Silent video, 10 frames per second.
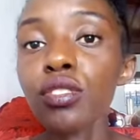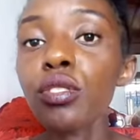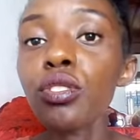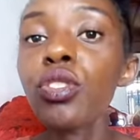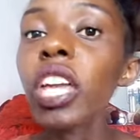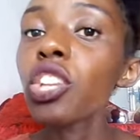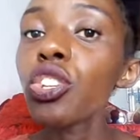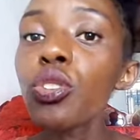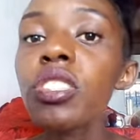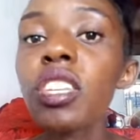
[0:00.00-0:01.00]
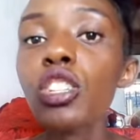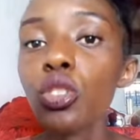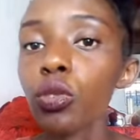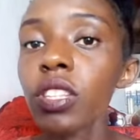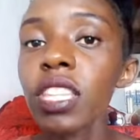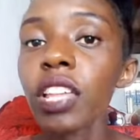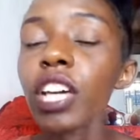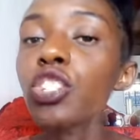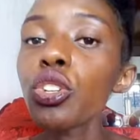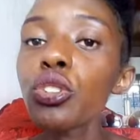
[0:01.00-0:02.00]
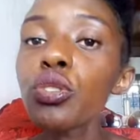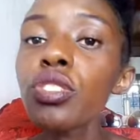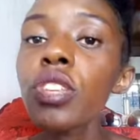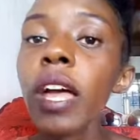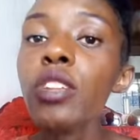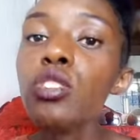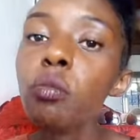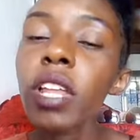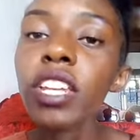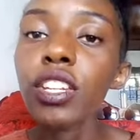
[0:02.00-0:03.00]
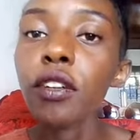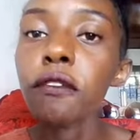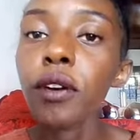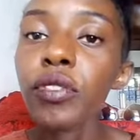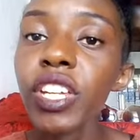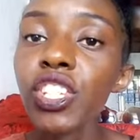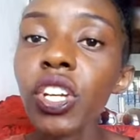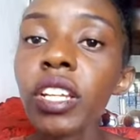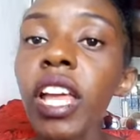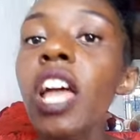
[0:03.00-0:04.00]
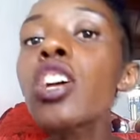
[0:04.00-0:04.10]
So you can use the tools that you use to blend in your foundation